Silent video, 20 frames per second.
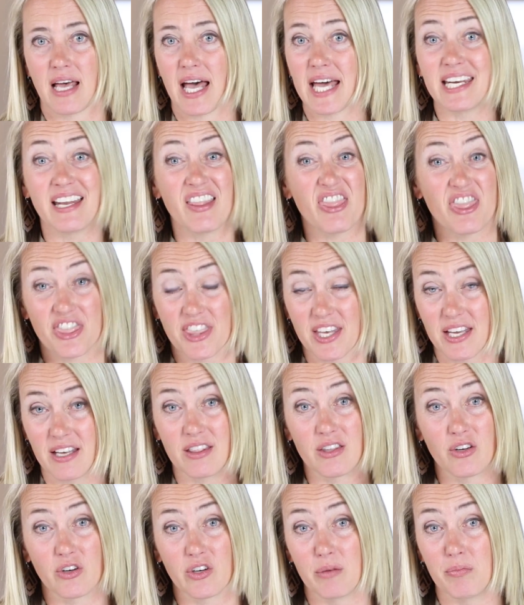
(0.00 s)
I didn't think
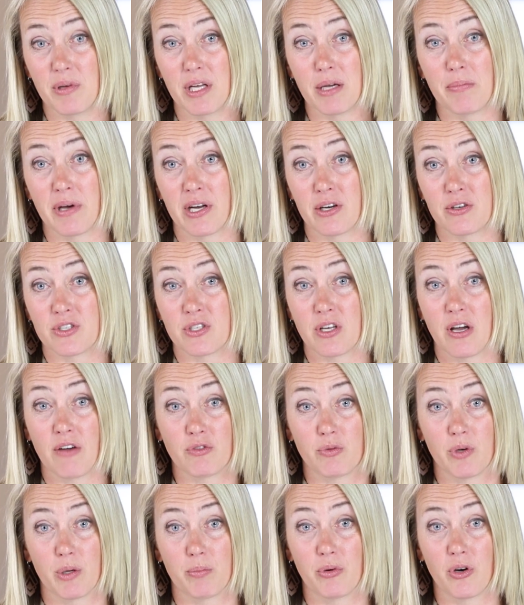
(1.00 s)
there could be a better
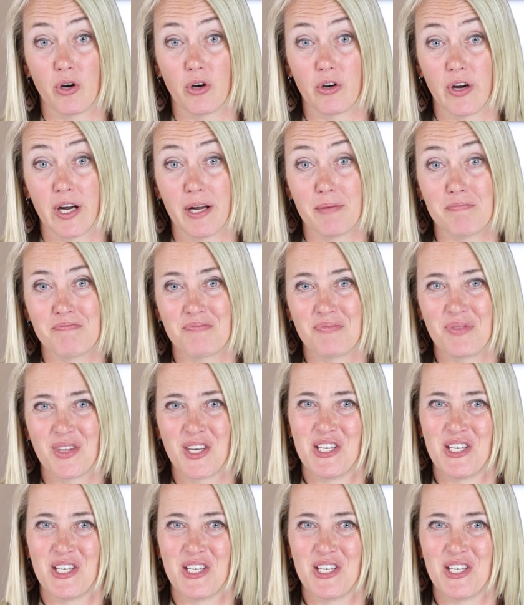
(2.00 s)
software program.